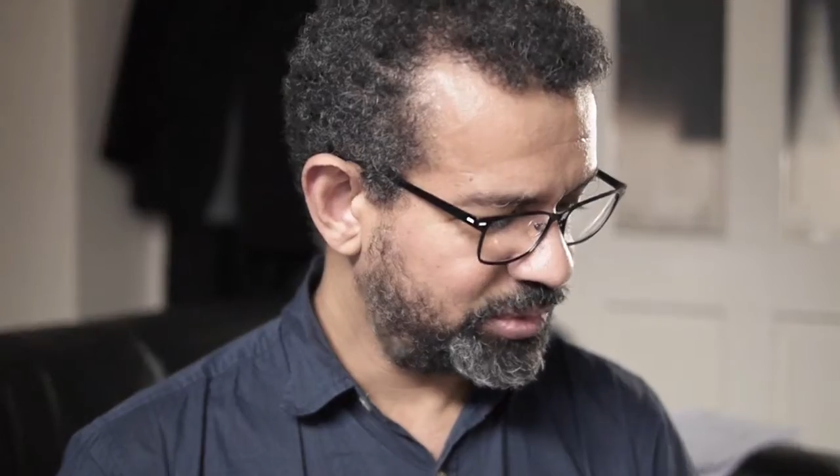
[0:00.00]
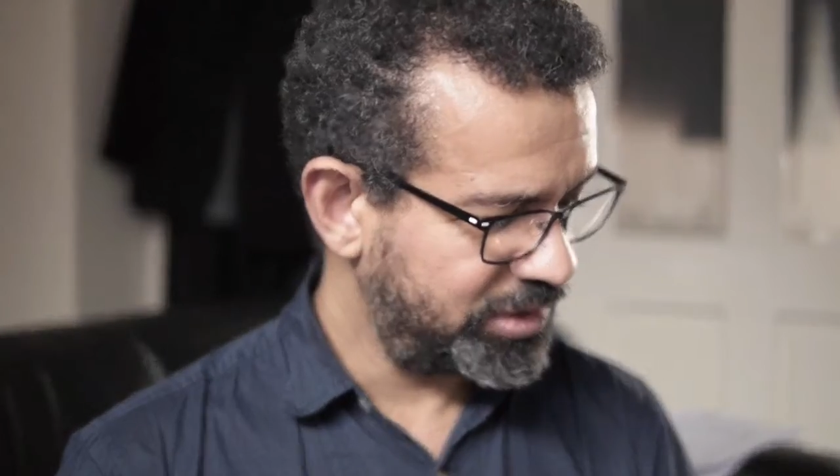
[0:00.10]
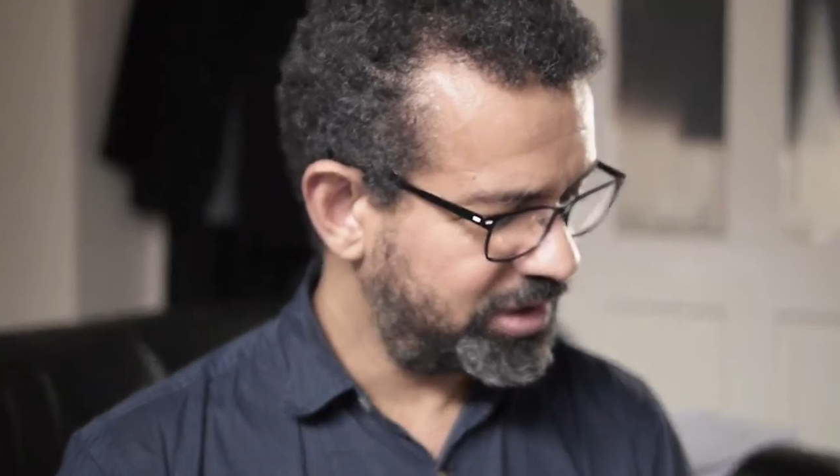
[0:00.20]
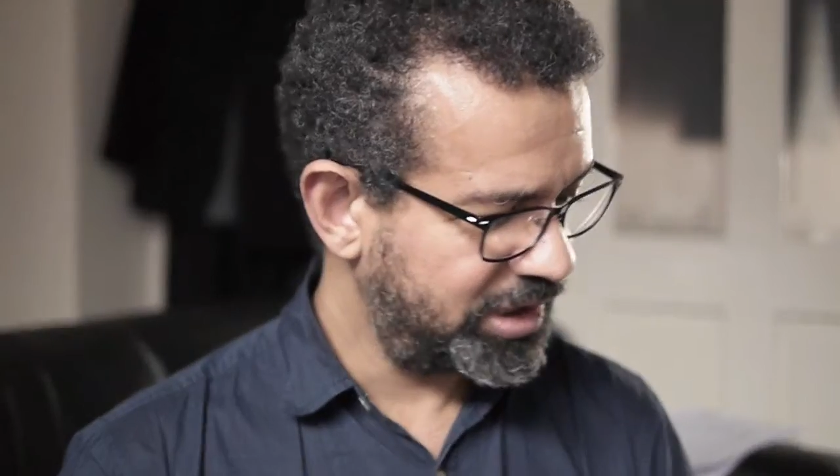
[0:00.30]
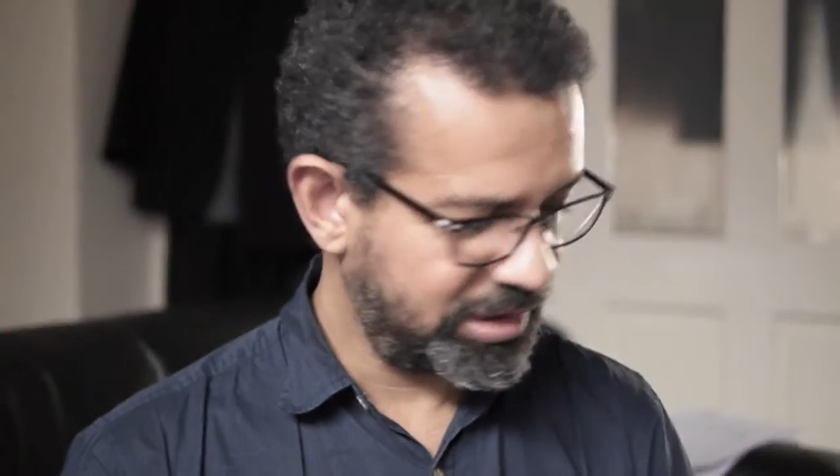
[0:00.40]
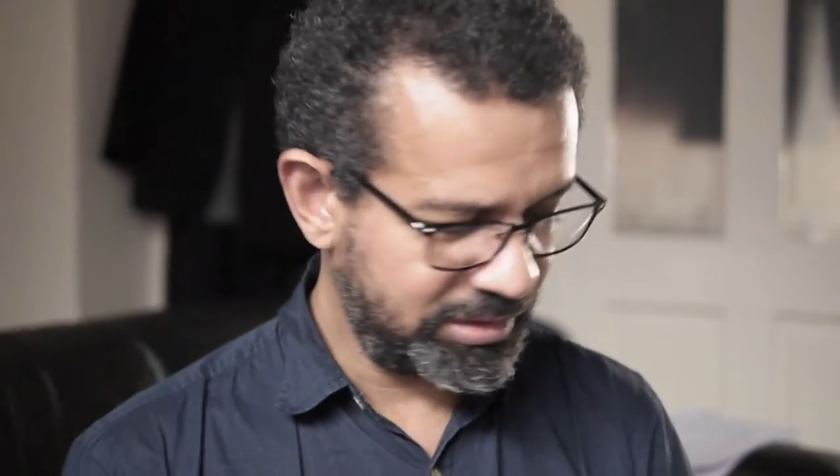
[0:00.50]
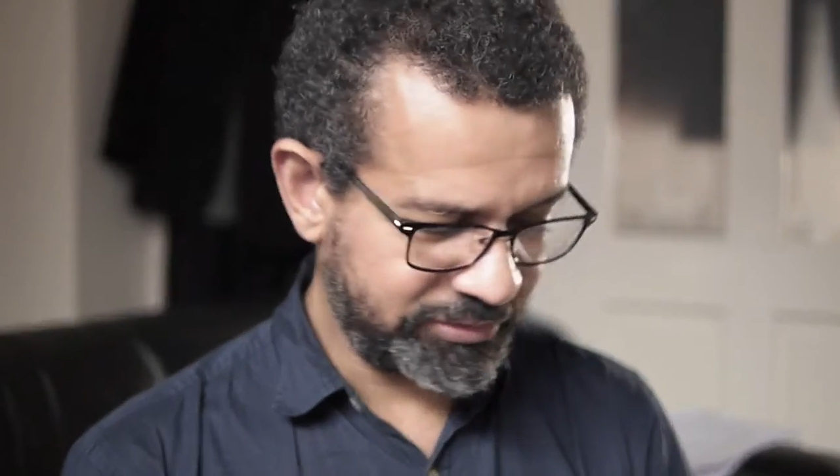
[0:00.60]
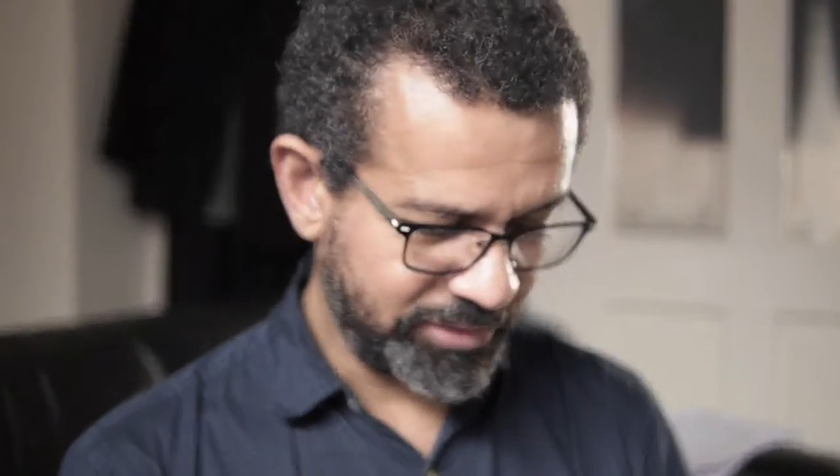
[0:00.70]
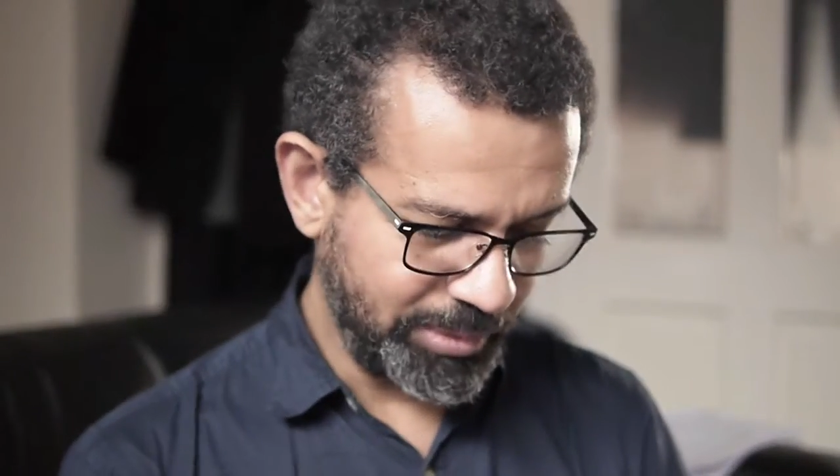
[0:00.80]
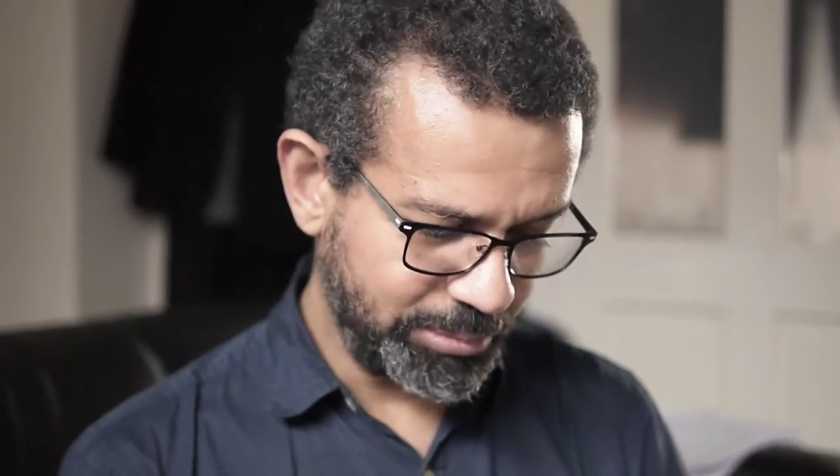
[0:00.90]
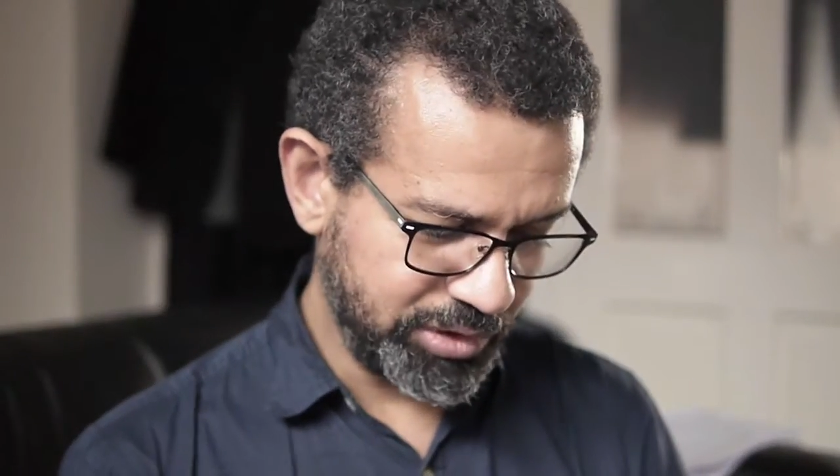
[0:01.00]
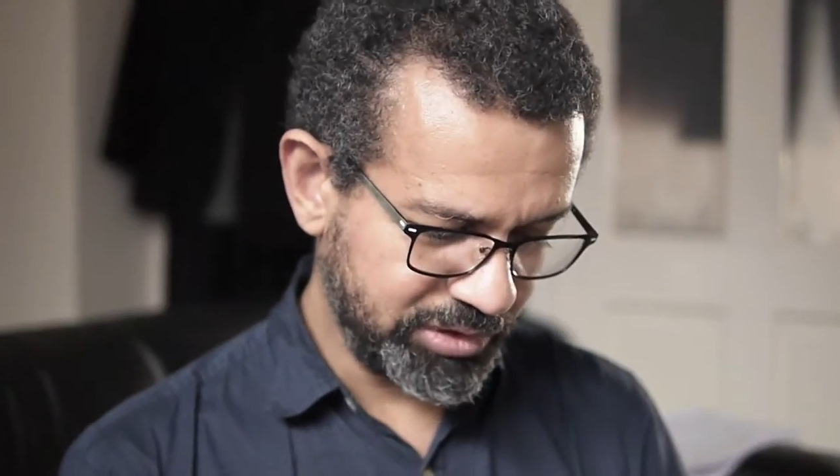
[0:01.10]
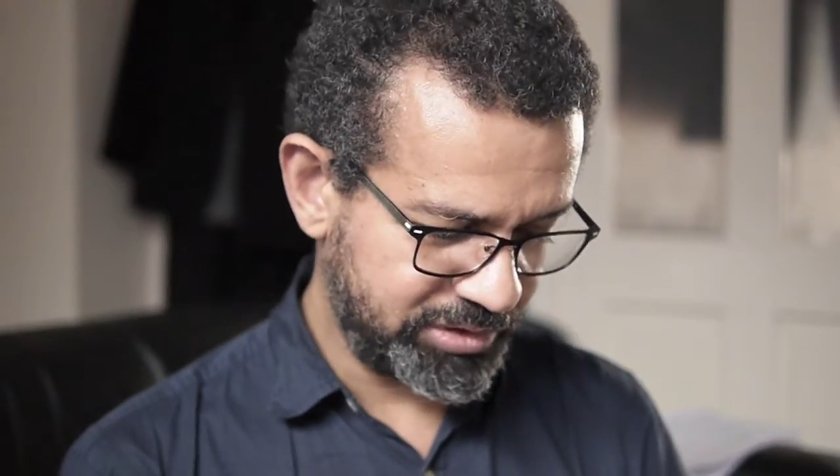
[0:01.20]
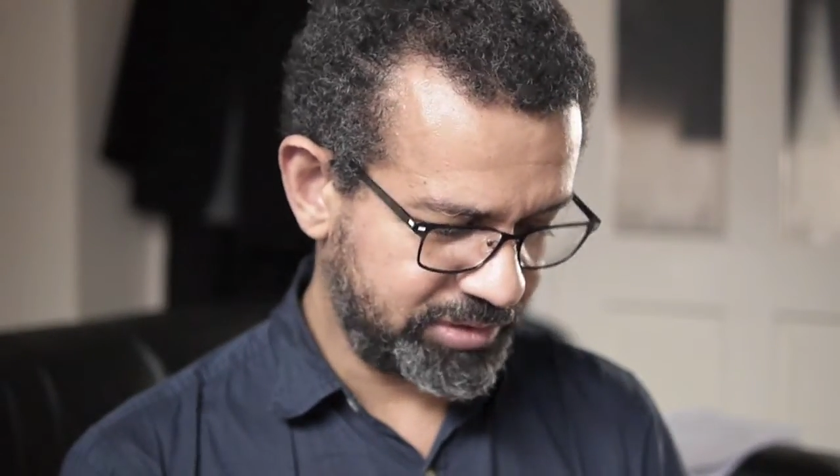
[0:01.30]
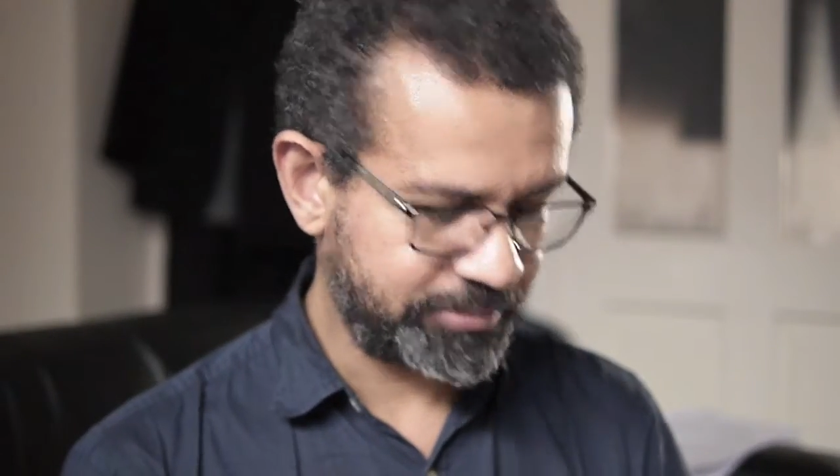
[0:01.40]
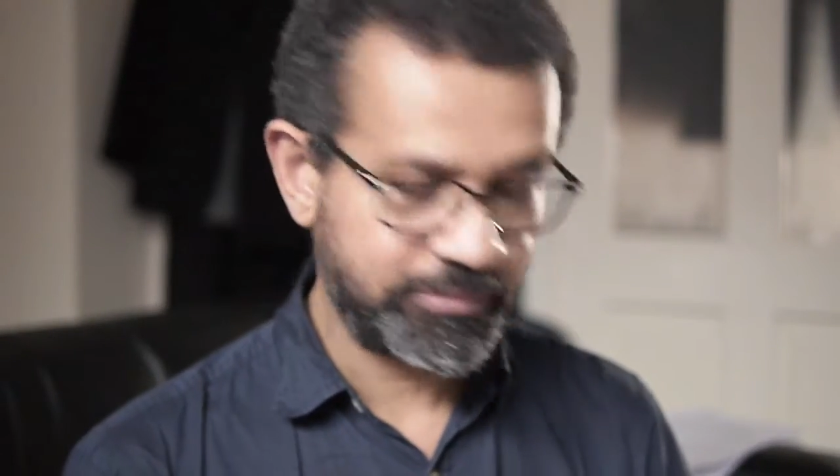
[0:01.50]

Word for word: one taken from a bus